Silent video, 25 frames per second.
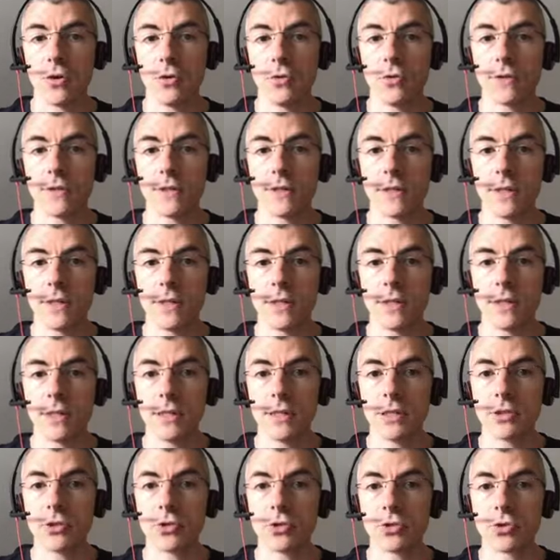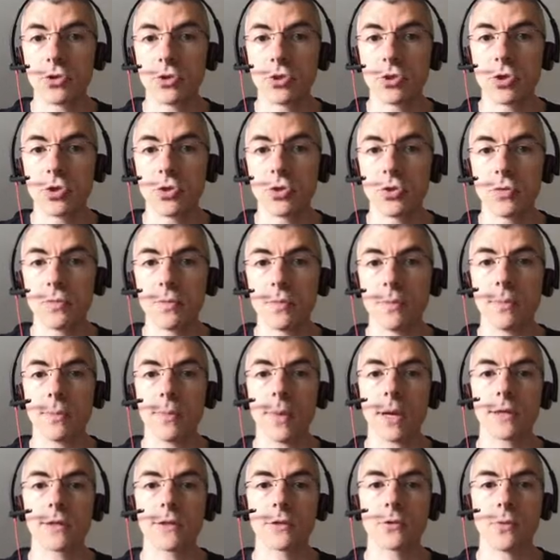a Lucene disjunction
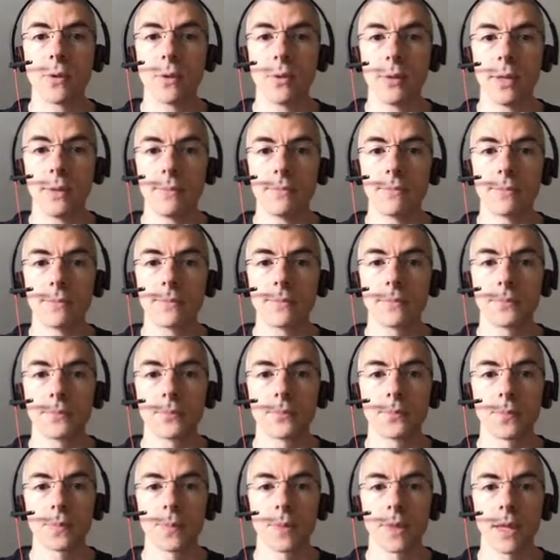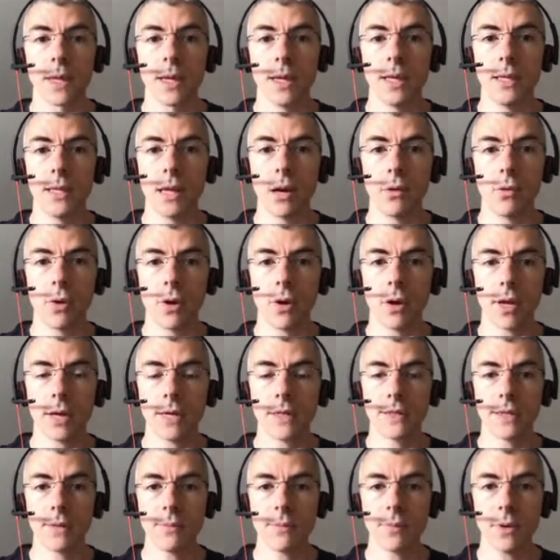max query. In our
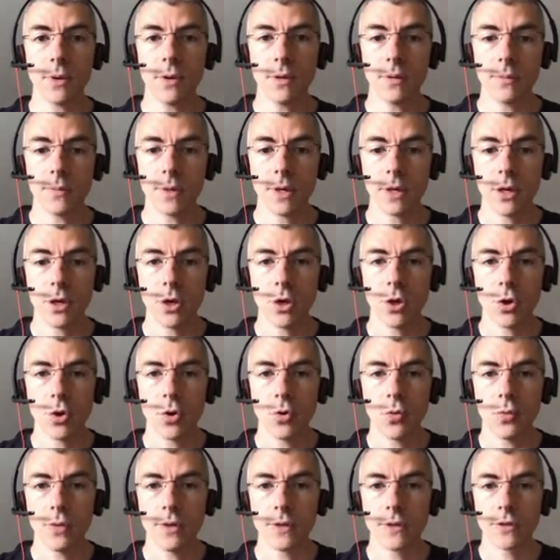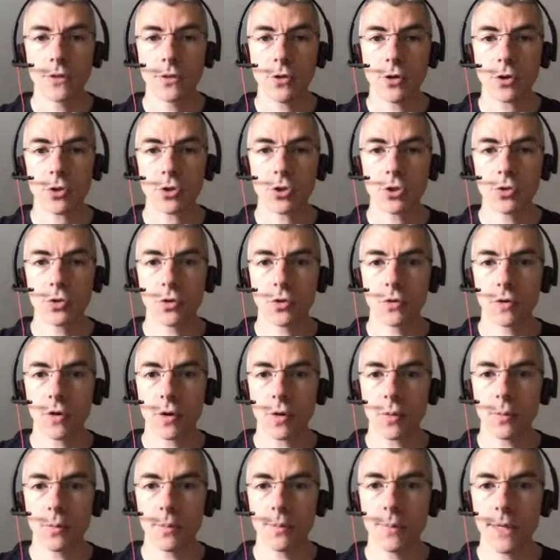example, we search the
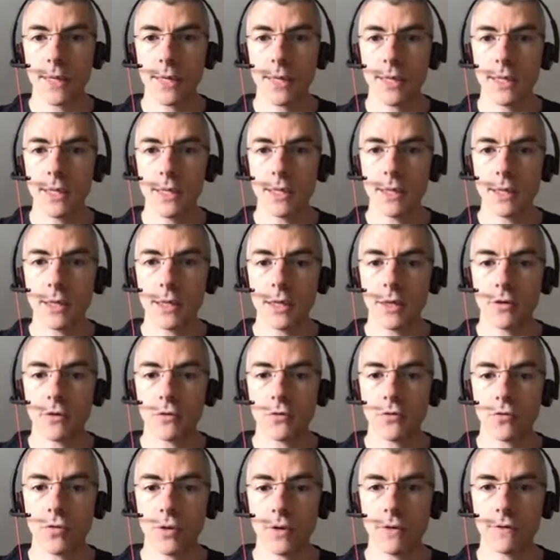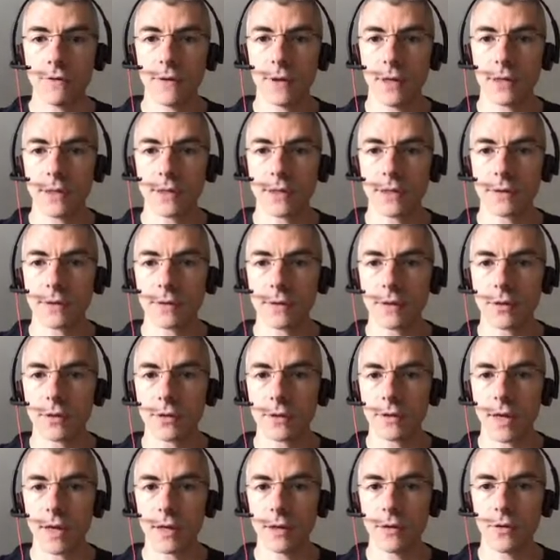term big in three fields:
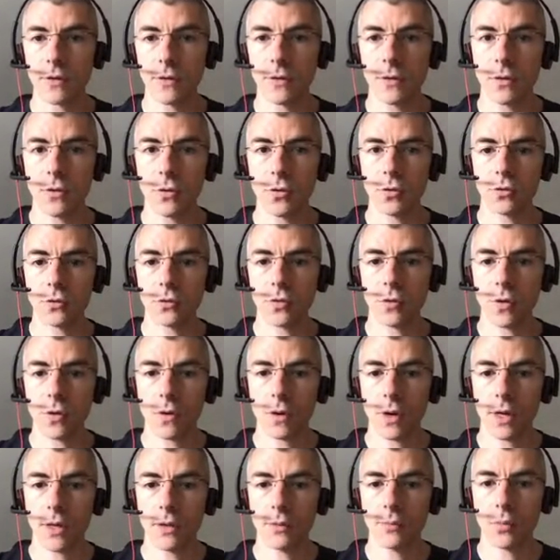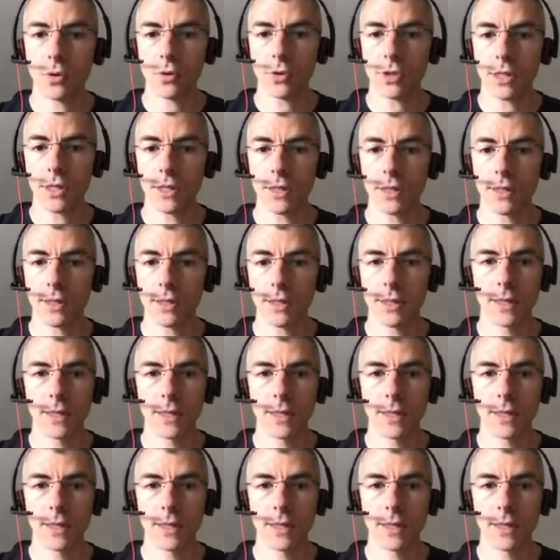title, author, and body.